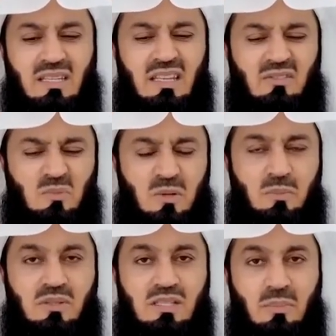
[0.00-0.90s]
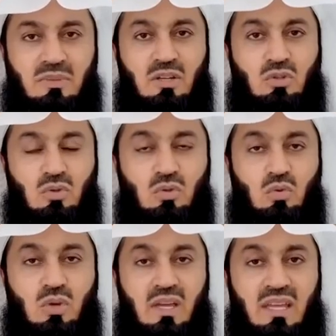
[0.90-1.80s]
It gives people something to
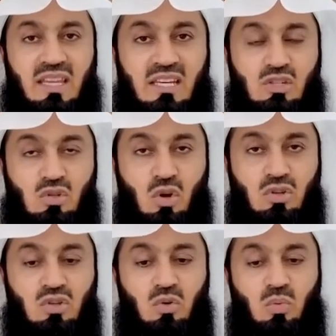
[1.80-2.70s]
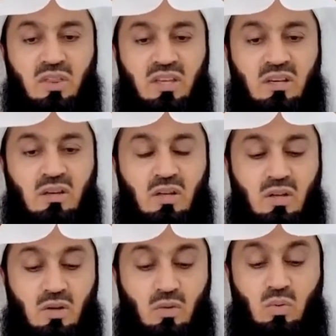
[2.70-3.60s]
do that is not within
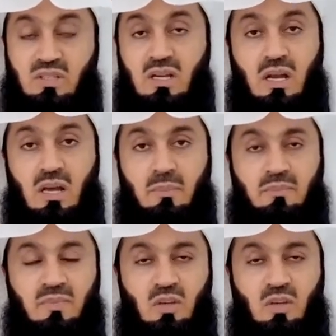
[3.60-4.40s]
what's haram.